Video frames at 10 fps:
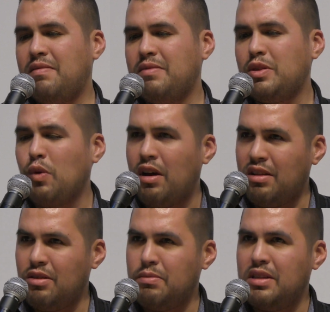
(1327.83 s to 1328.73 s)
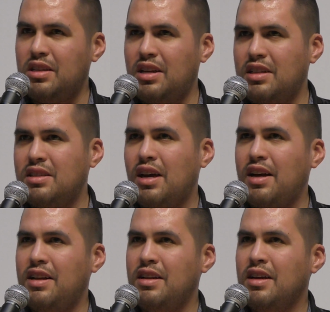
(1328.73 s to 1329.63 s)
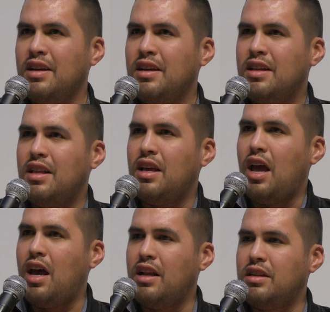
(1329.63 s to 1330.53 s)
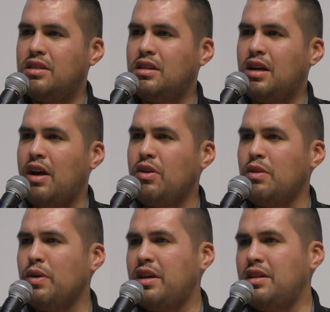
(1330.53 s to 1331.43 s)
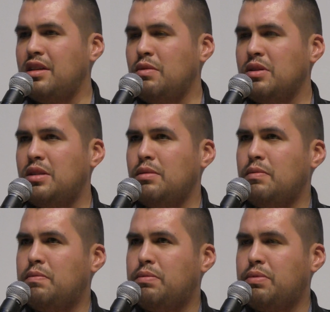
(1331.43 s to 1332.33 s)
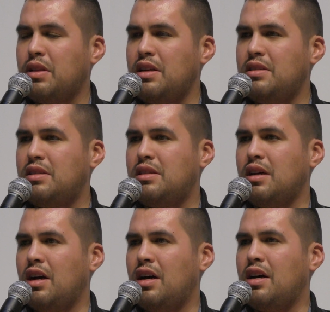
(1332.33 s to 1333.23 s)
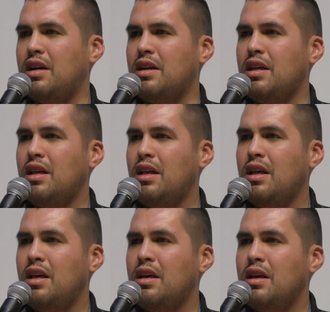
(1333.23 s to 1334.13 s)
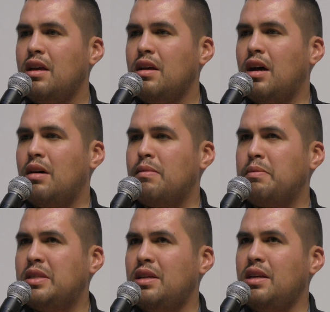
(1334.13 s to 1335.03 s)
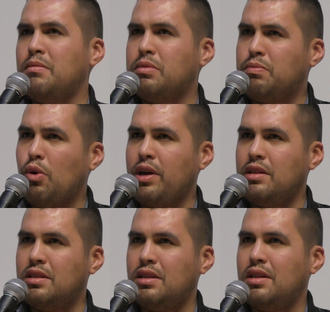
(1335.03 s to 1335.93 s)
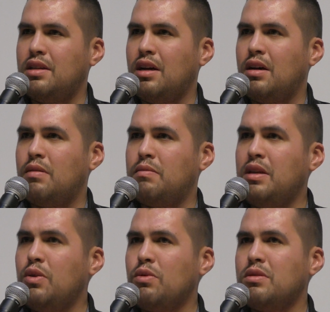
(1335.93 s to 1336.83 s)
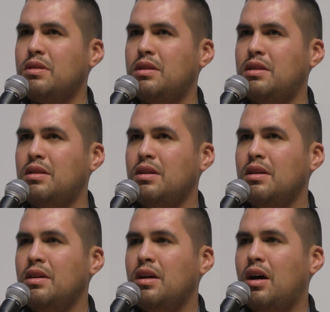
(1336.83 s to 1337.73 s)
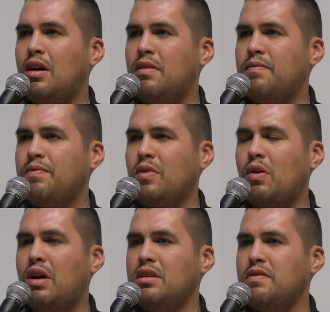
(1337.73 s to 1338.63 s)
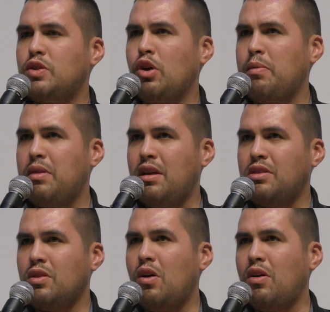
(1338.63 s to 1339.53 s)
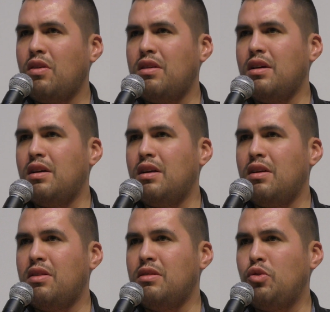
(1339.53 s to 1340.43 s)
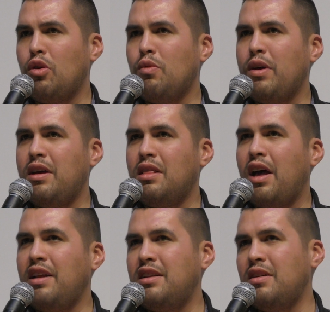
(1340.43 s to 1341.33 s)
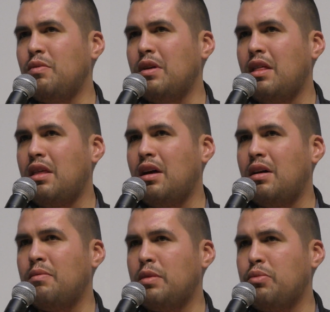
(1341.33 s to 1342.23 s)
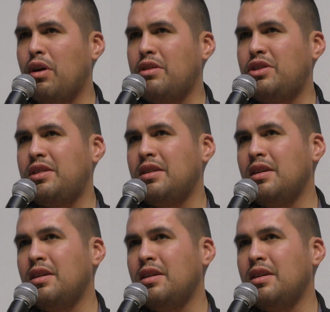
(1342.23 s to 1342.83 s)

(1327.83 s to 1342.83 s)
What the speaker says: squat a little bit to get inside. And Coyote, what he did was he placed obsidian points and needles and all kinds of sharp things along the doorway and lined it with brush.